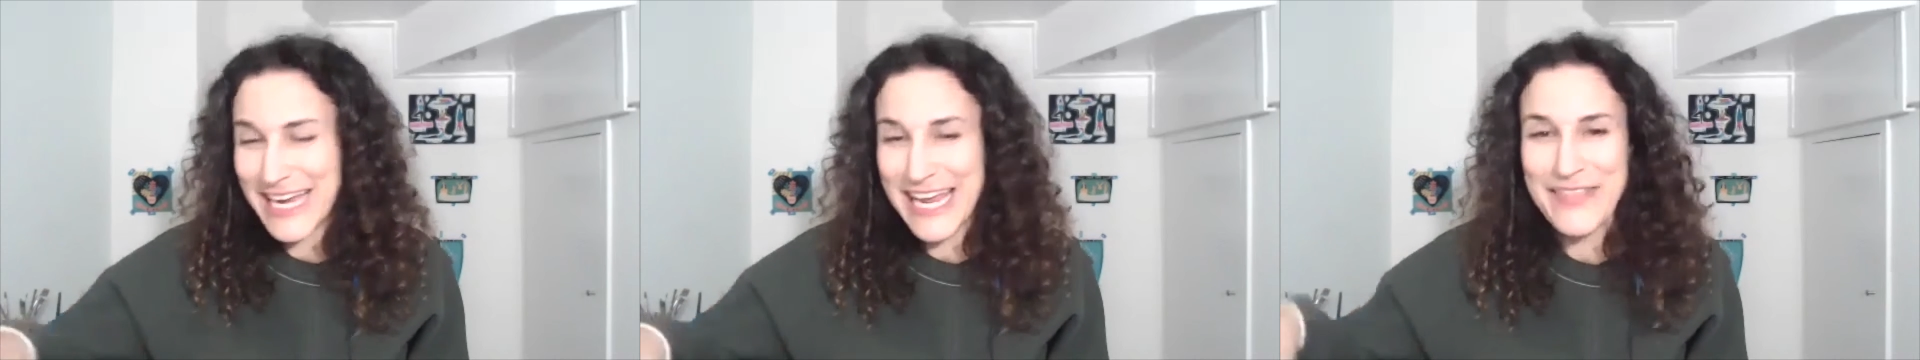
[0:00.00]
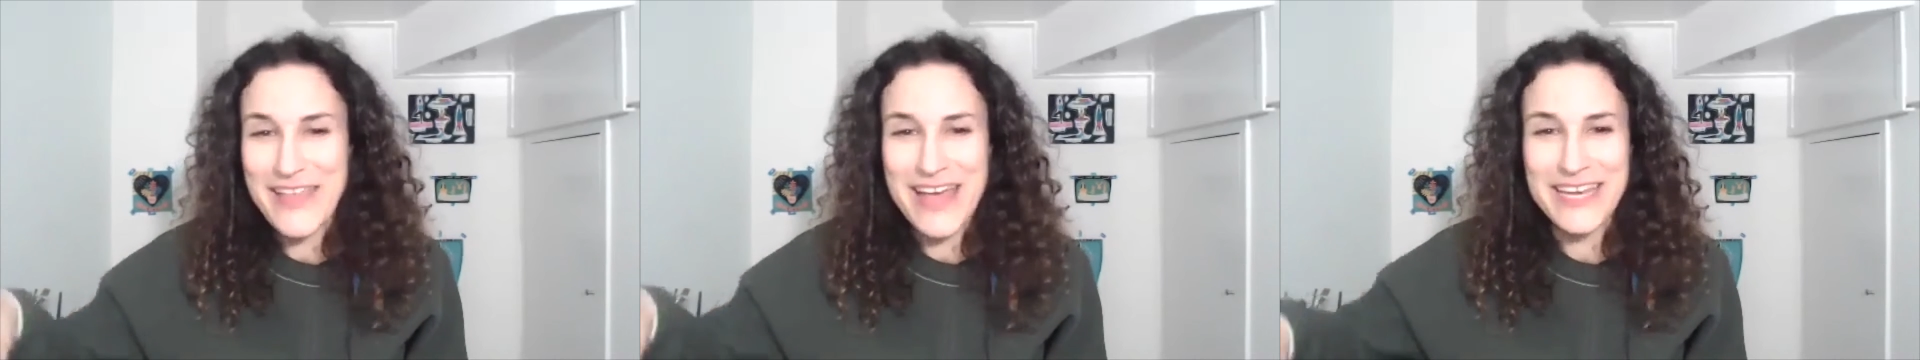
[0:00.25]

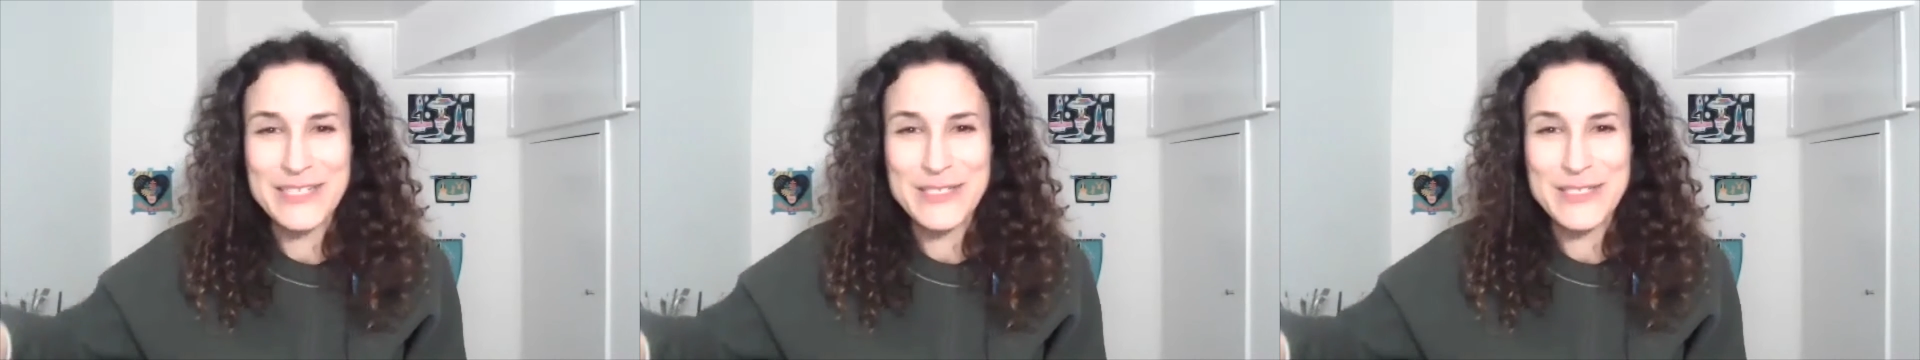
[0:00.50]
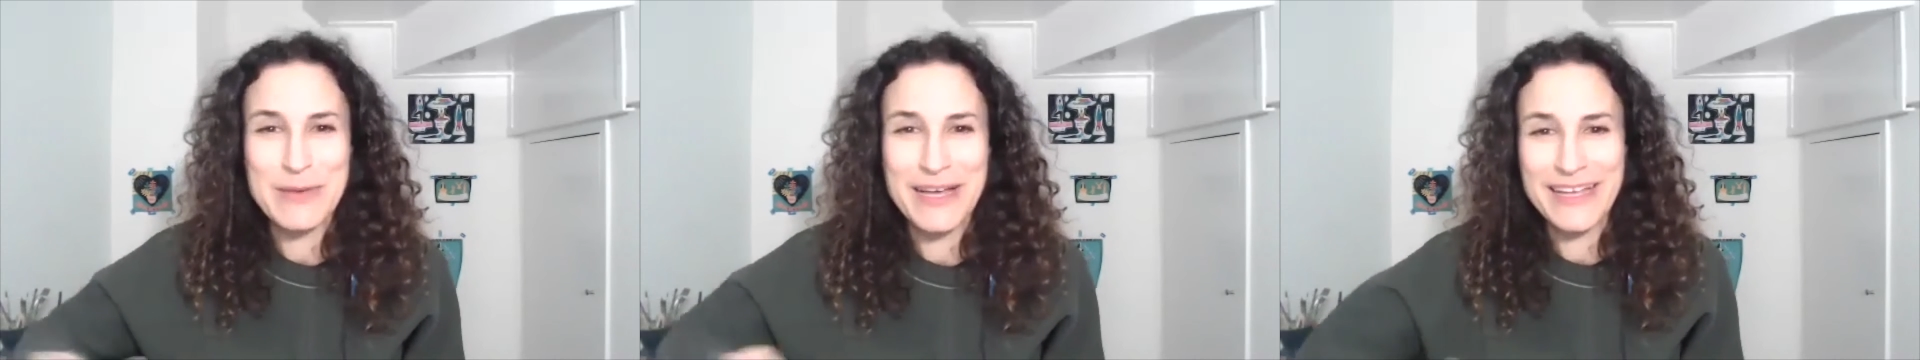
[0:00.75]
tucking that
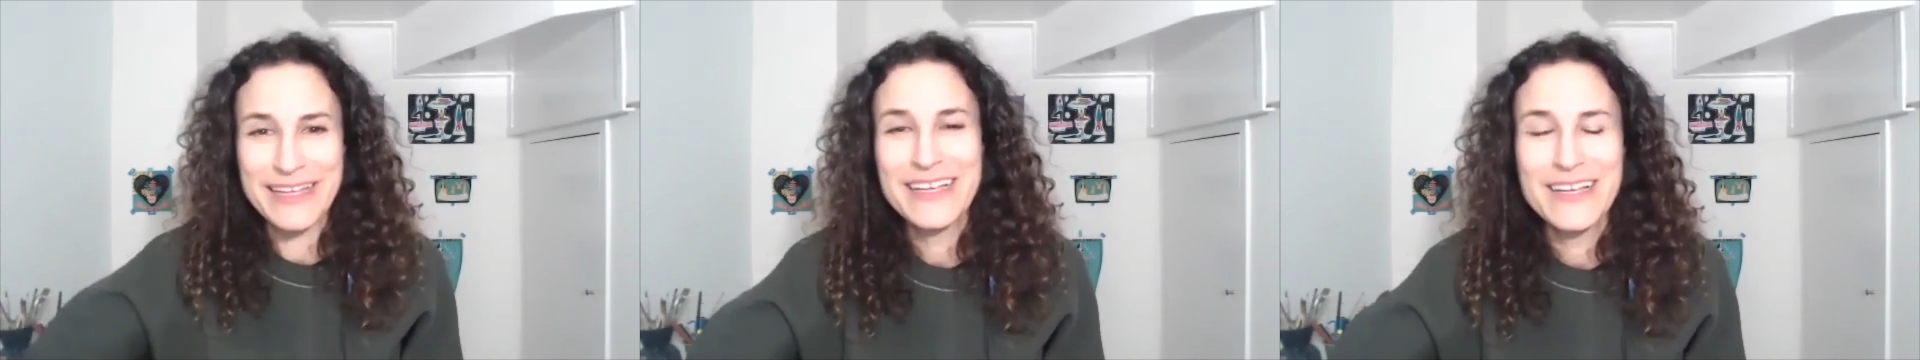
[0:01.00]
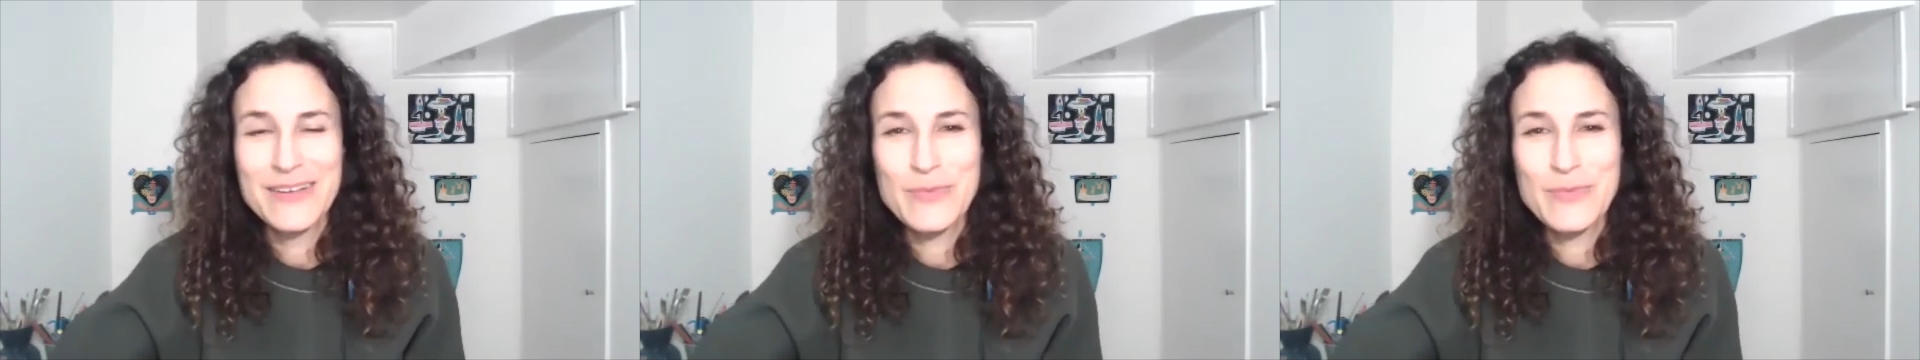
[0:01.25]
into
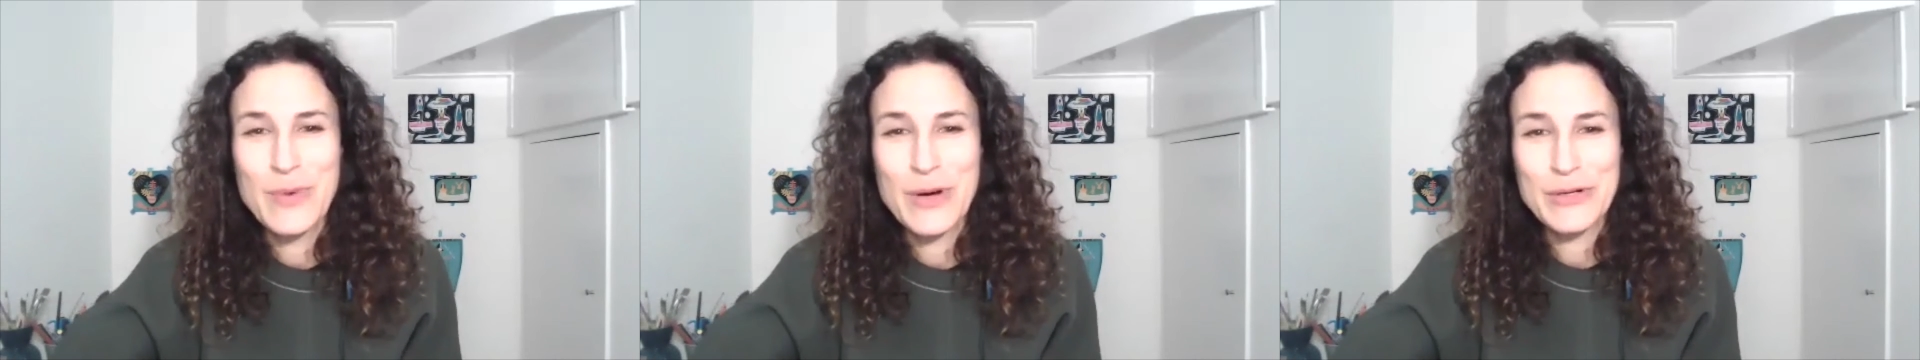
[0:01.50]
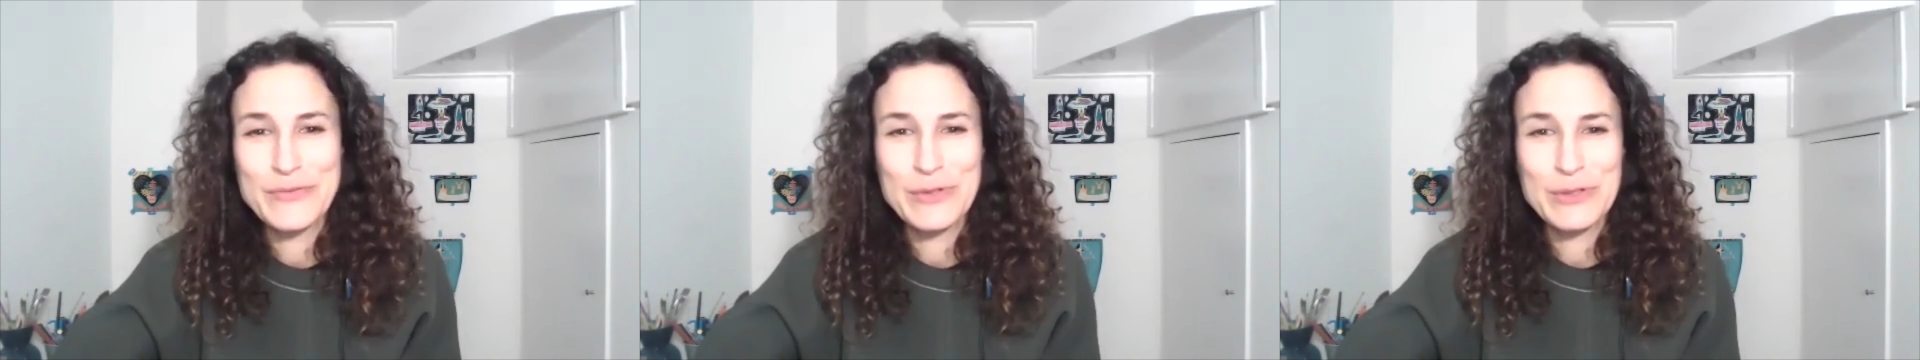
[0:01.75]
my
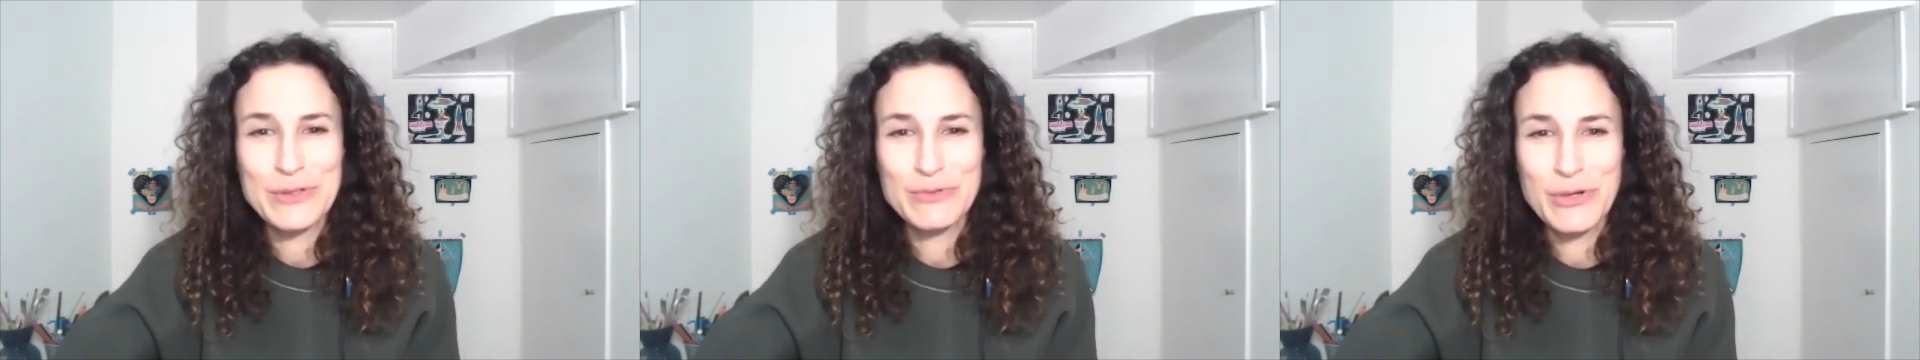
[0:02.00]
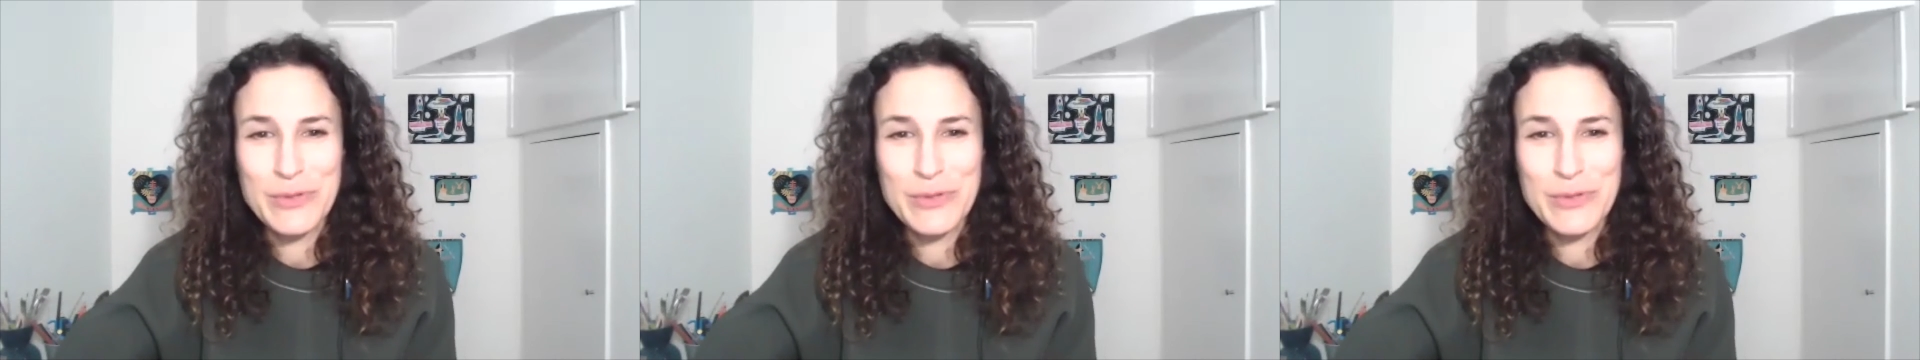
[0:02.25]
wonderful
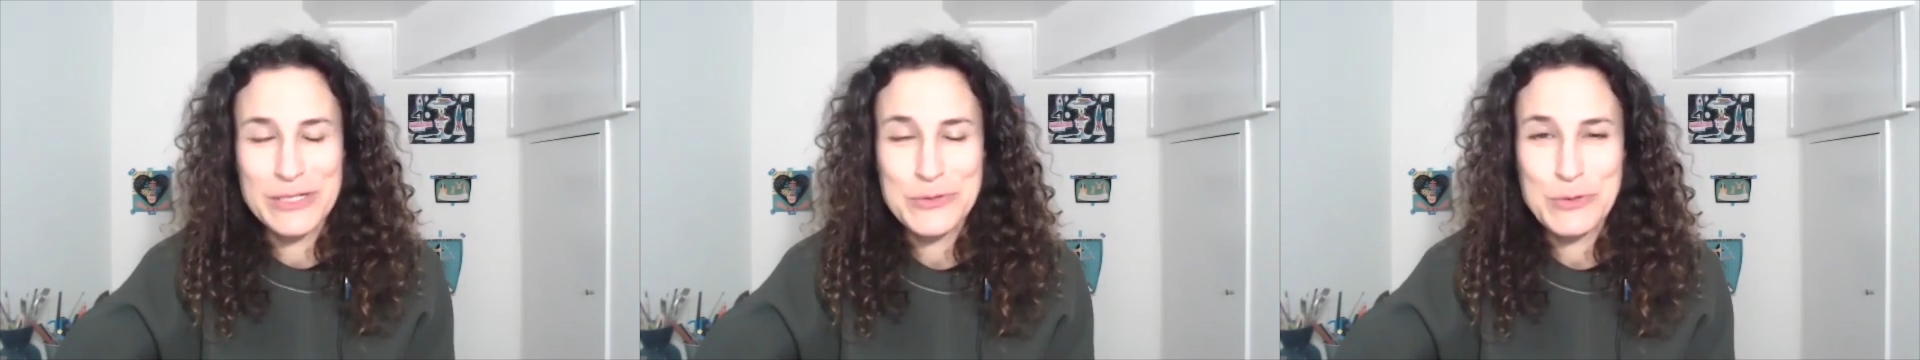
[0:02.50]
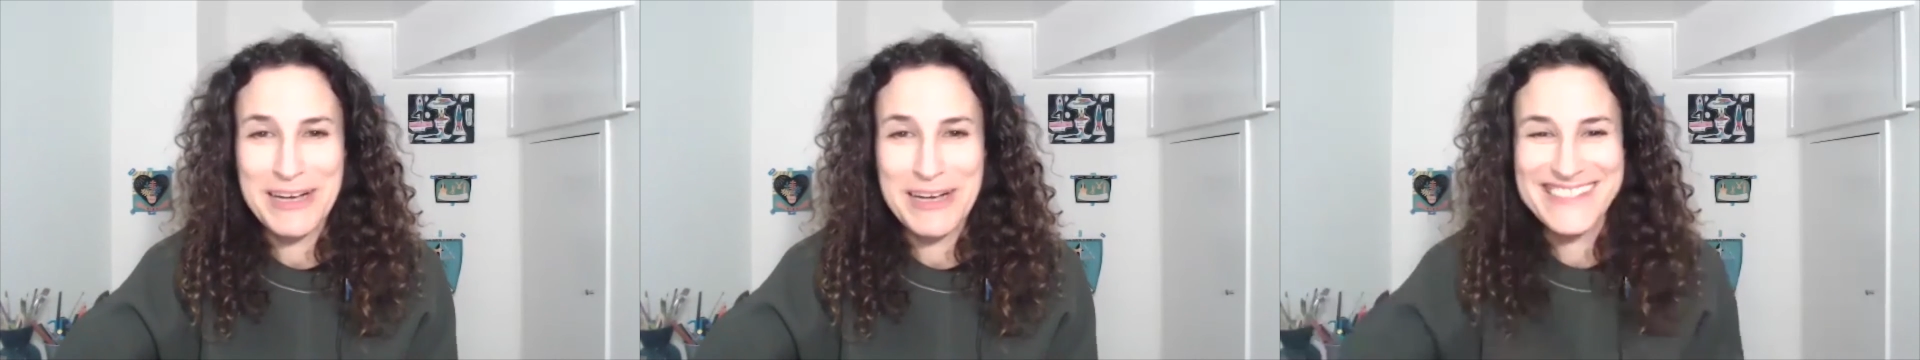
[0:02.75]
growing
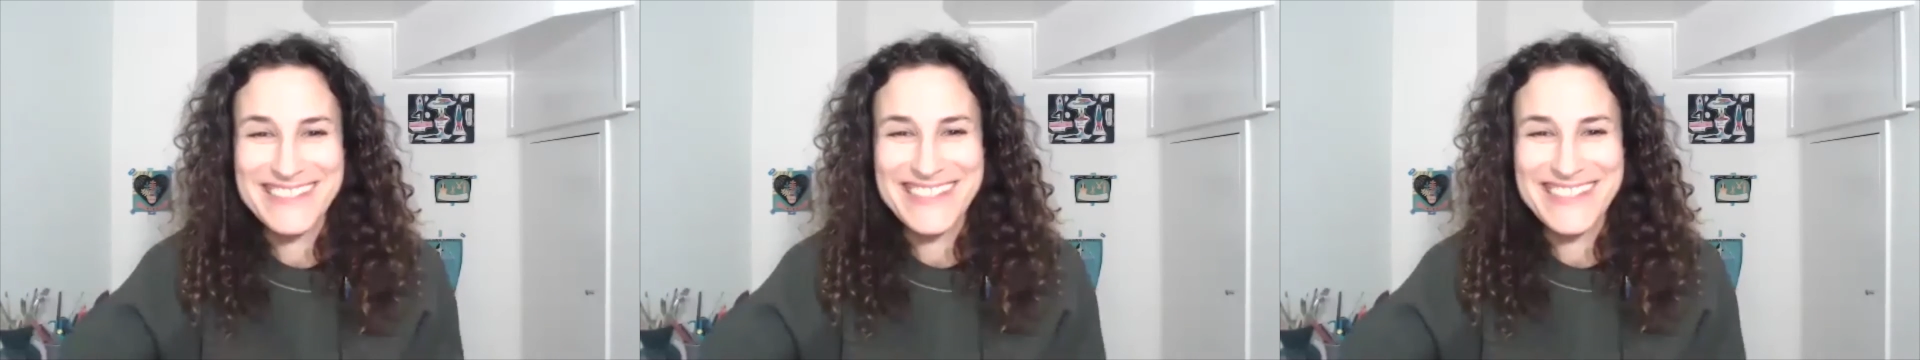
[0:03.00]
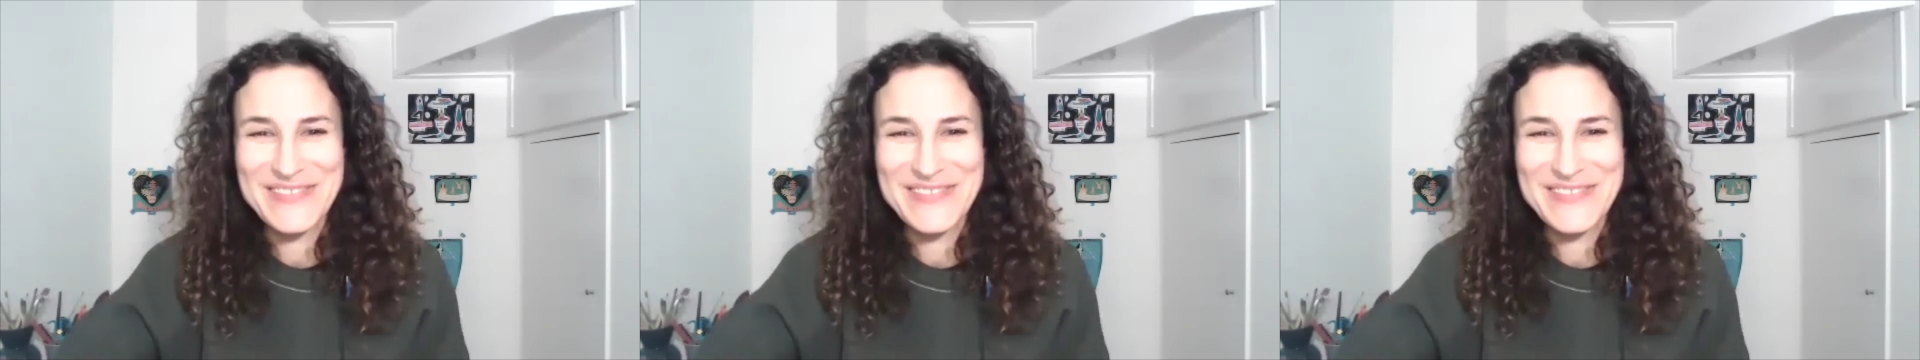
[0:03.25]
toolbox of